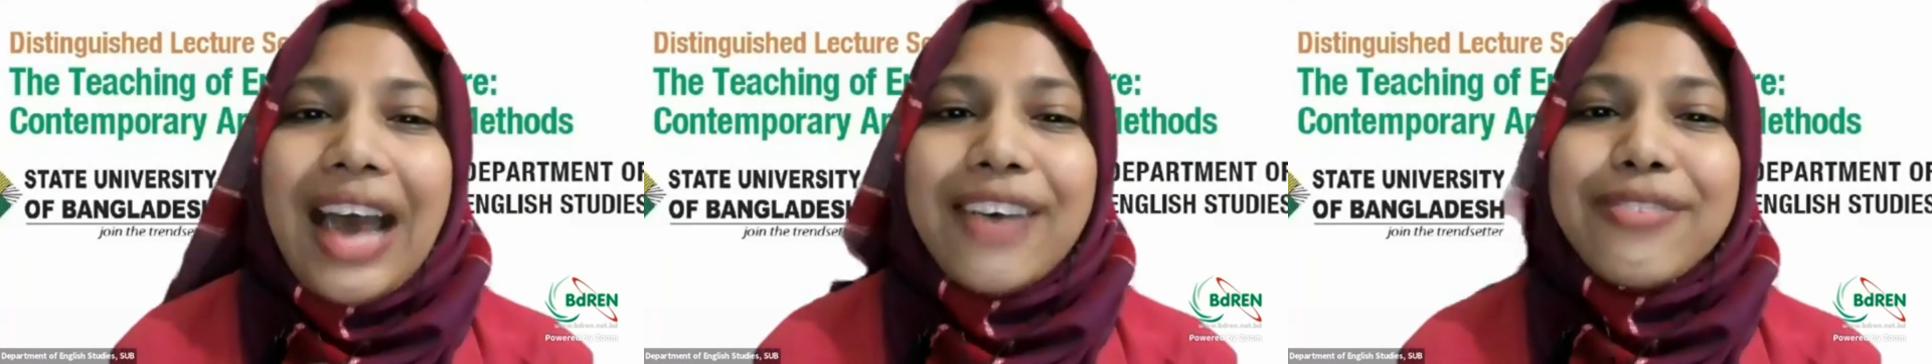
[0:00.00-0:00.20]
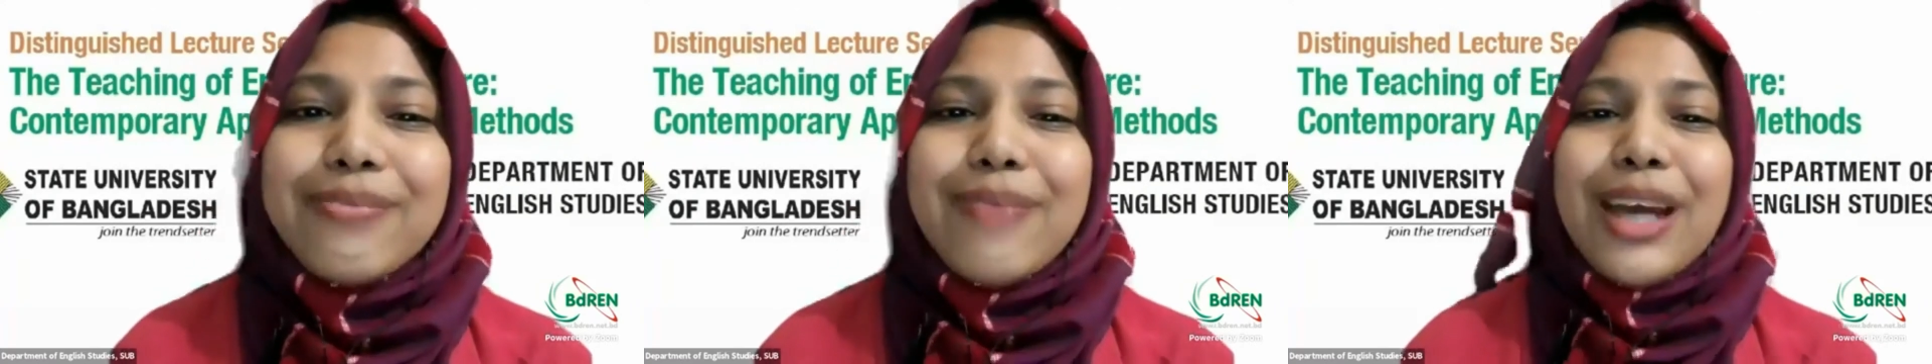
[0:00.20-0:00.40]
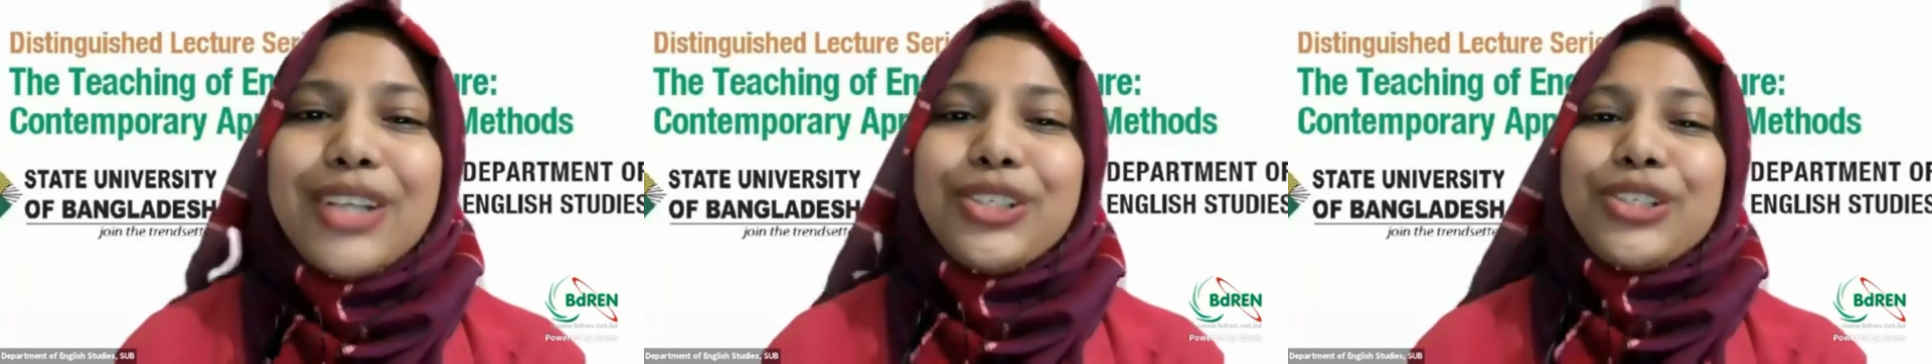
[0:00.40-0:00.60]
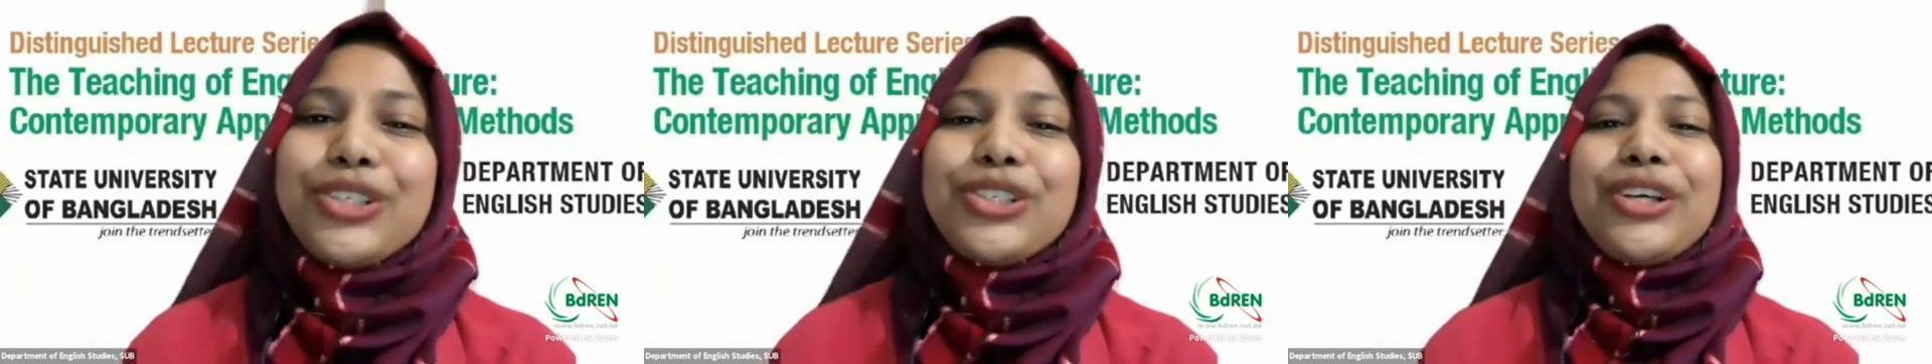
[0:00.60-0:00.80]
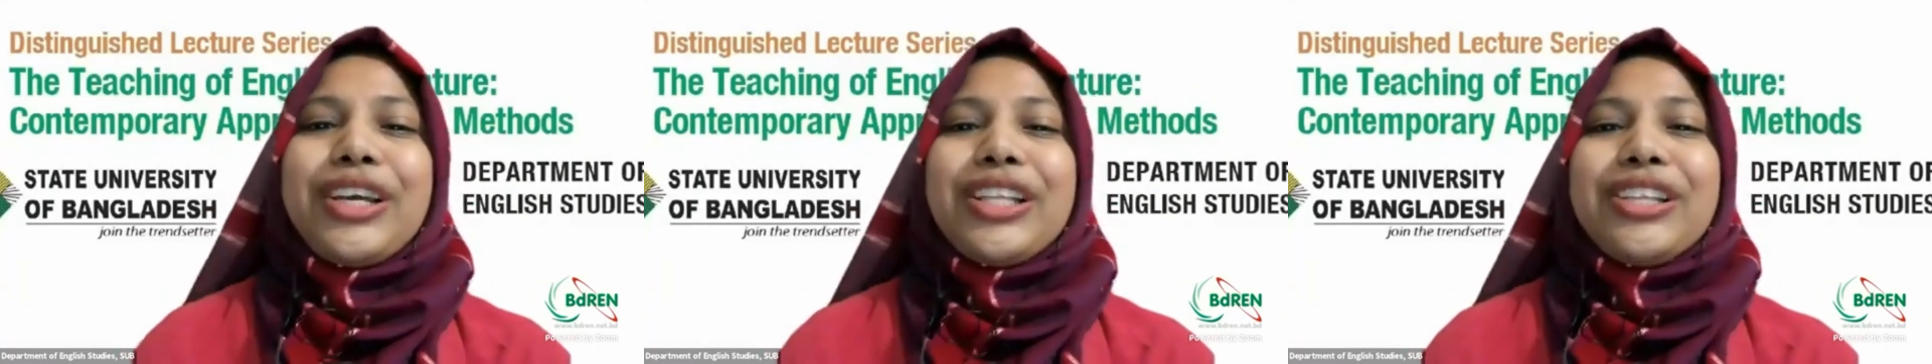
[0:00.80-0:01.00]
Mashrur
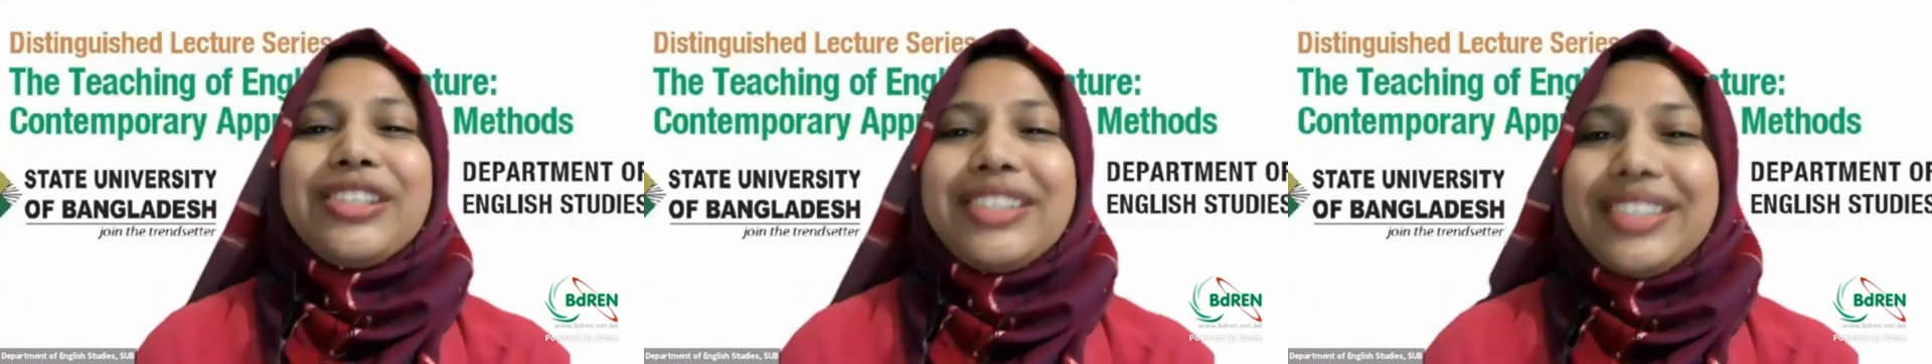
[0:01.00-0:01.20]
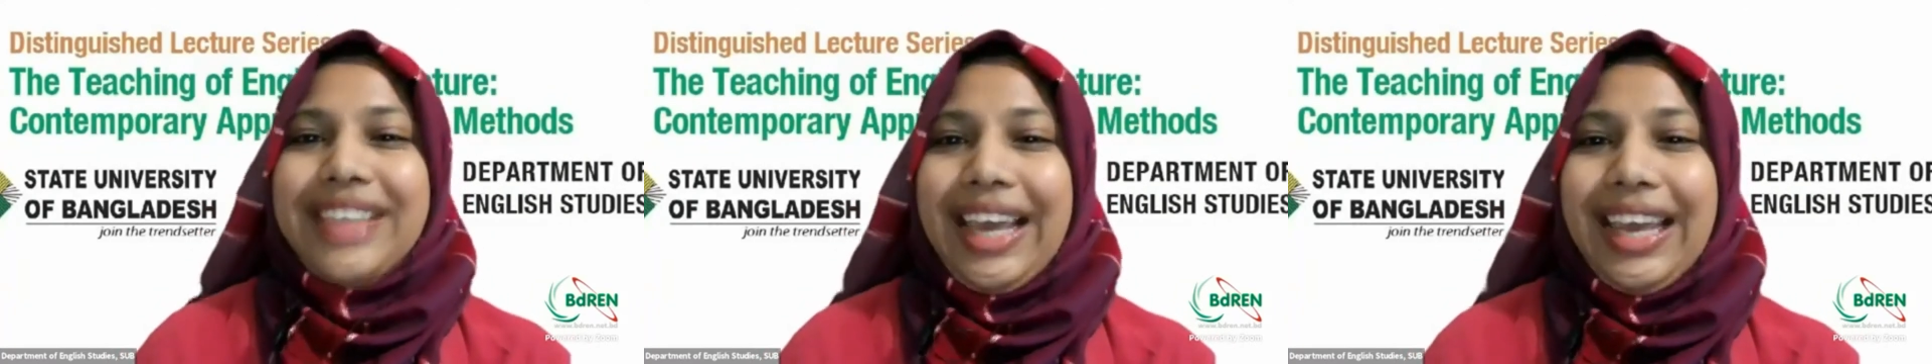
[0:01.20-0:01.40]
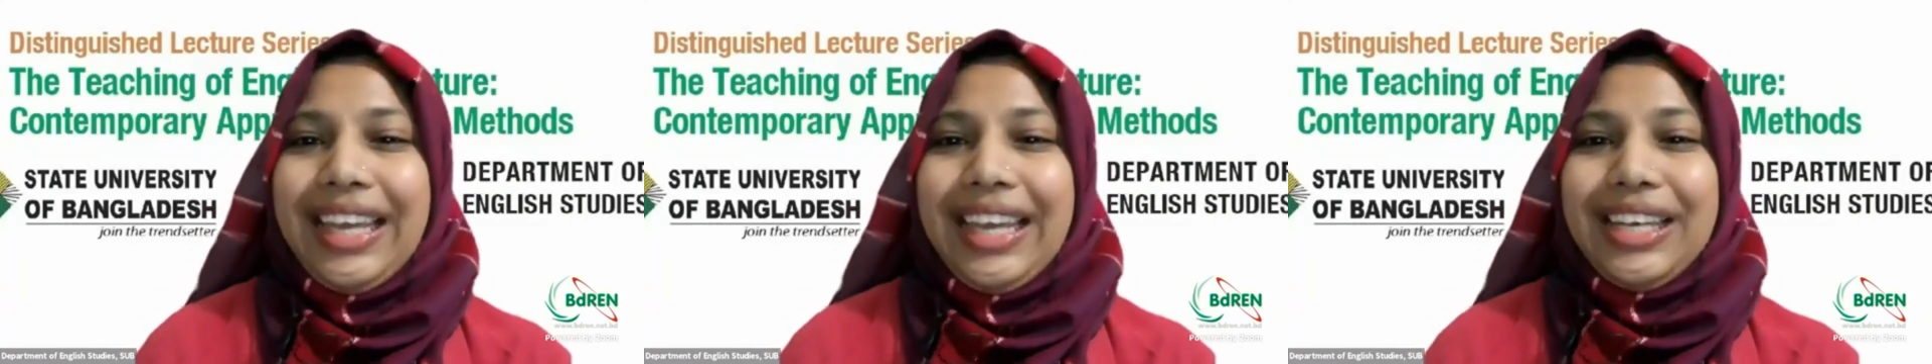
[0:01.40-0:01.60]
Shahid Hossain